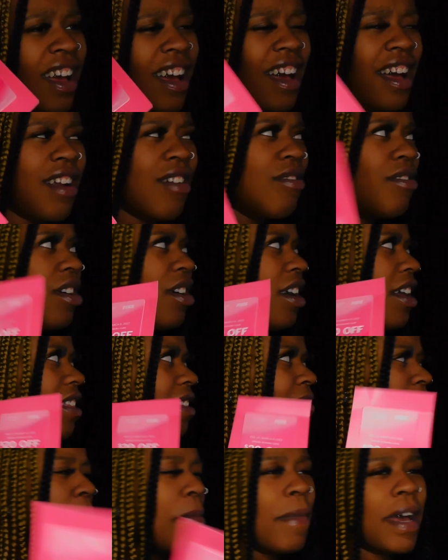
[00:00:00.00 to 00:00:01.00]
I don't know,
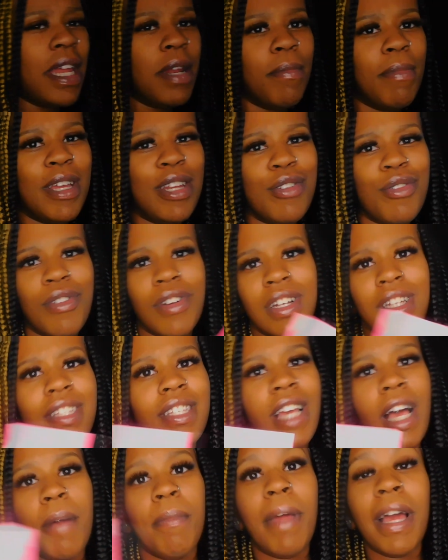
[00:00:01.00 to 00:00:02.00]
it might have been during the
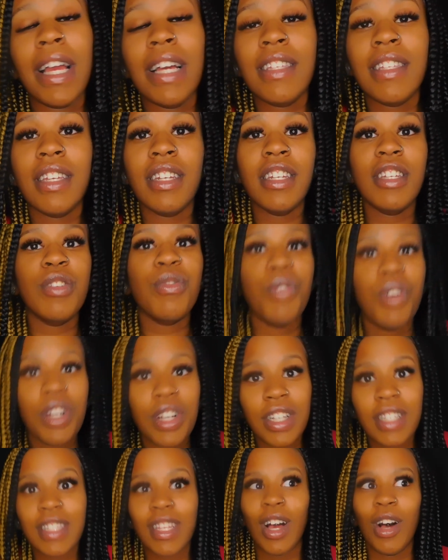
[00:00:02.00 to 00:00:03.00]
time. Like I said, this
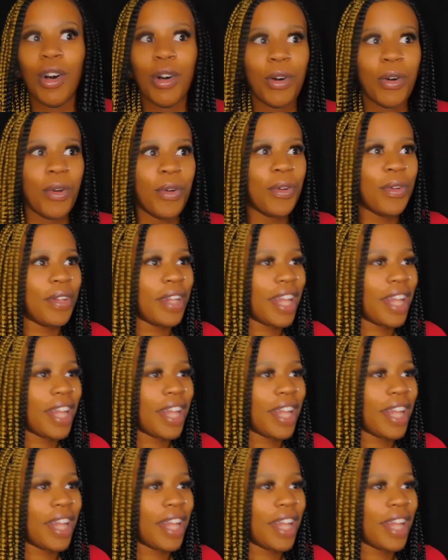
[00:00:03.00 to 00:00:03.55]
order is old.